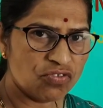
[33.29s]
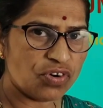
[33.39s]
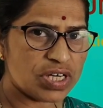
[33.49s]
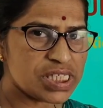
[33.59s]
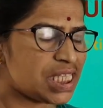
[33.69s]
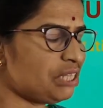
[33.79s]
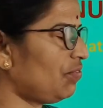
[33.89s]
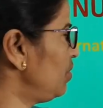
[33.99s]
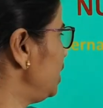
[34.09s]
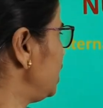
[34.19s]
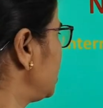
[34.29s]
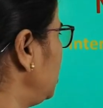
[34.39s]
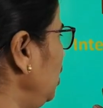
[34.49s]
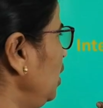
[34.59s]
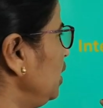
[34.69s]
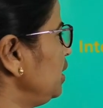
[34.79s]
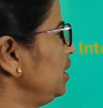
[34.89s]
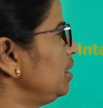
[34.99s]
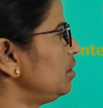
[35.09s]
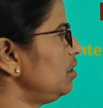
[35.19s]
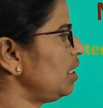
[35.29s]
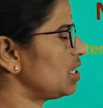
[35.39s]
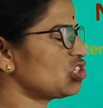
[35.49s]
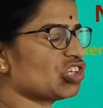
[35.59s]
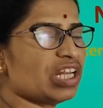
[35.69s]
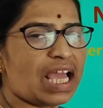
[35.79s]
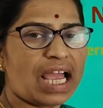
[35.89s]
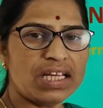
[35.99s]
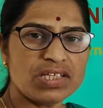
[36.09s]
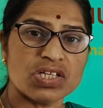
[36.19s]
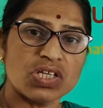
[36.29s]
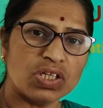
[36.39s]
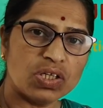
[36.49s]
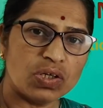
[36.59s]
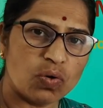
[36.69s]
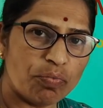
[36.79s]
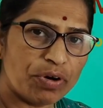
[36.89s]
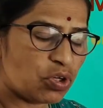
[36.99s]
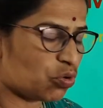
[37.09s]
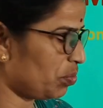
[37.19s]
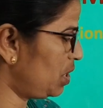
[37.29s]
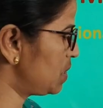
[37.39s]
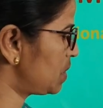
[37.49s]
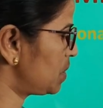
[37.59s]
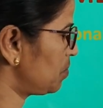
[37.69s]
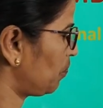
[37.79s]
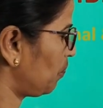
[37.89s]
Firstly, we will see international and Roman numerals.